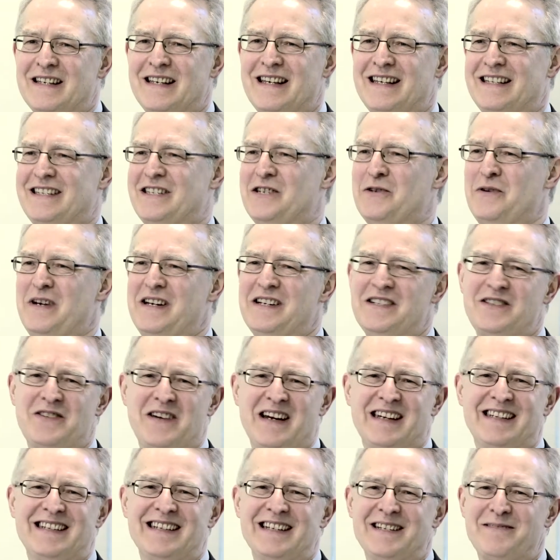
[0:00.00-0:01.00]
so
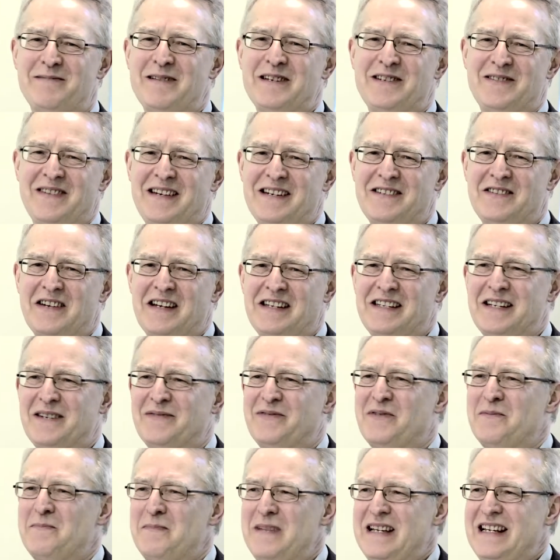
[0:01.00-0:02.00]
interesting, it's been so interesting
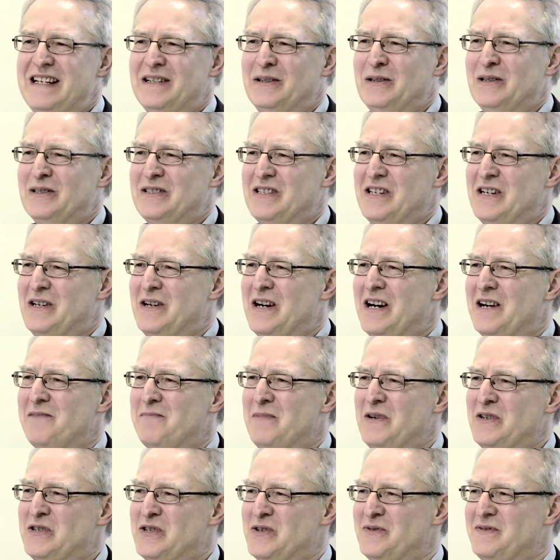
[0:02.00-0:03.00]
for me also how
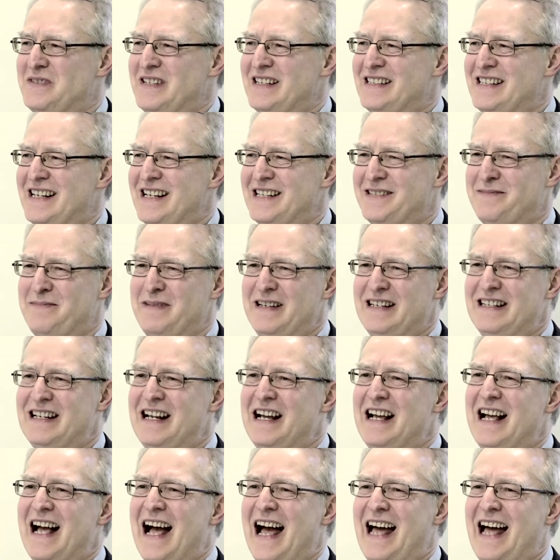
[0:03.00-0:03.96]
much of this has been